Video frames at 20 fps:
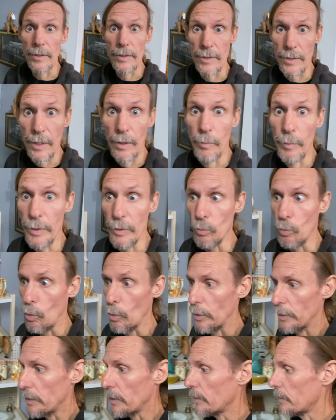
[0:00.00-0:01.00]
it's all been
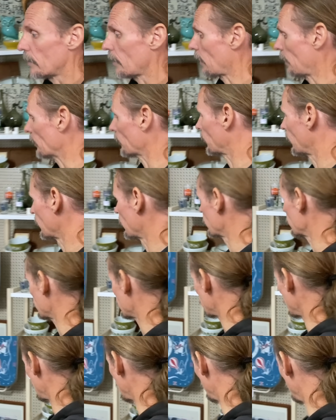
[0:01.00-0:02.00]
worn to death.
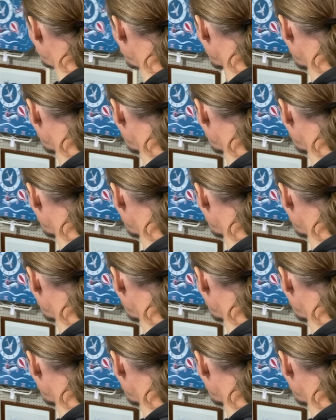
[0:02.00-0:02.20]
So